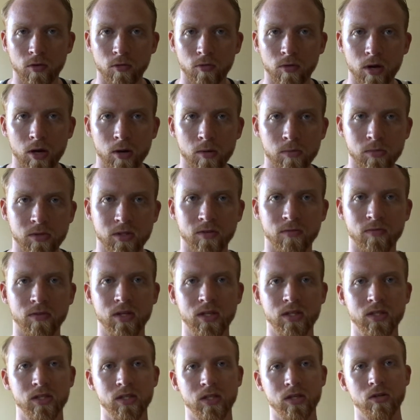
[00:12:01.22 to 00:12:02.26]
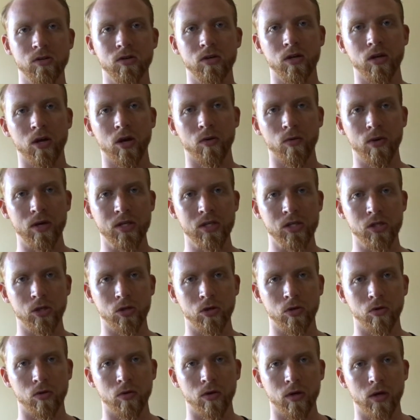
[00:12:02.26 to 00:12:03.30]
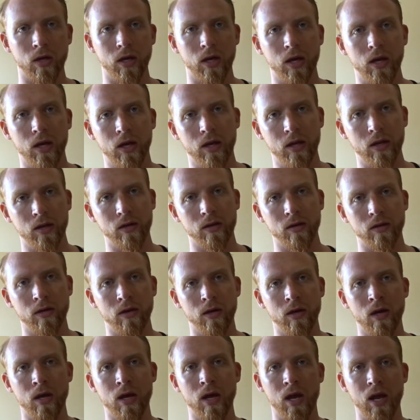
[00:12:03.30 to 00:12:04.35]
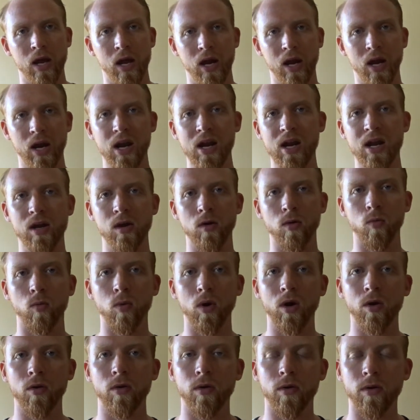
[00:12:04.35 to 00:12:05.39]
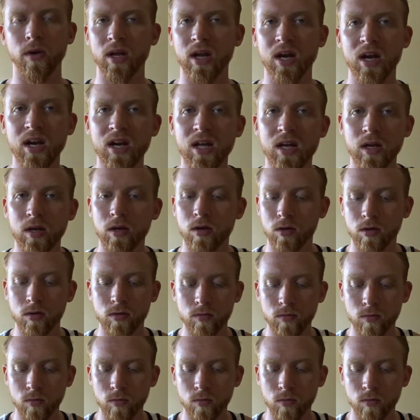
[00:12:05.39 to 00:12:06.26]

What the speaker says: realms of this that you can go into, and any